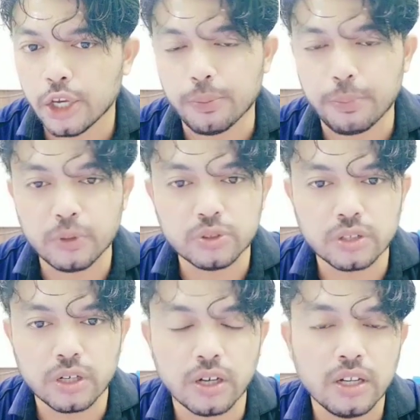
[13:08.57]
if you
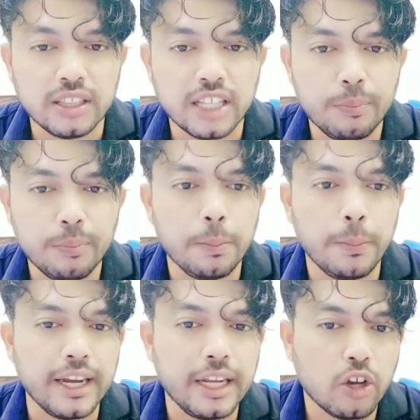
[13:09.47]
saw, there have been
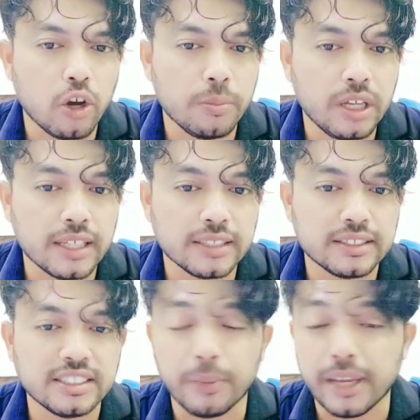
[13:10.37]
many
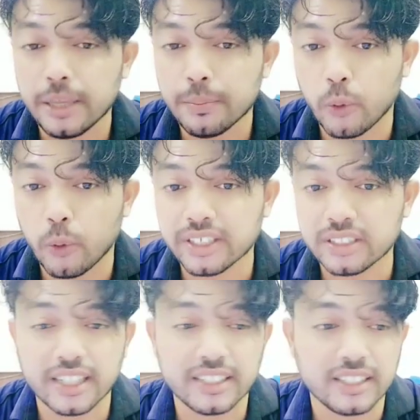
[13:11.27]
communications, many points
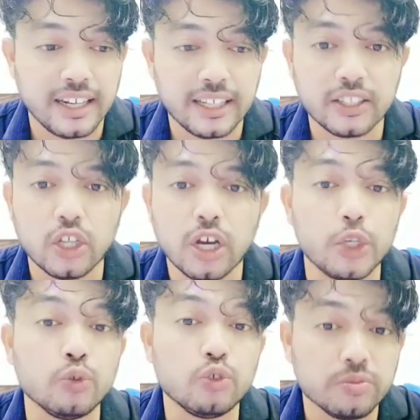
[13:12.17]
that are telling the
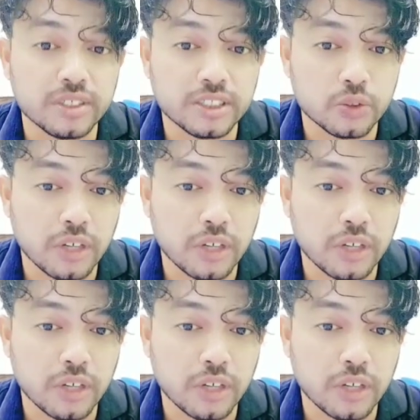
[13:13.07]
YouTubers.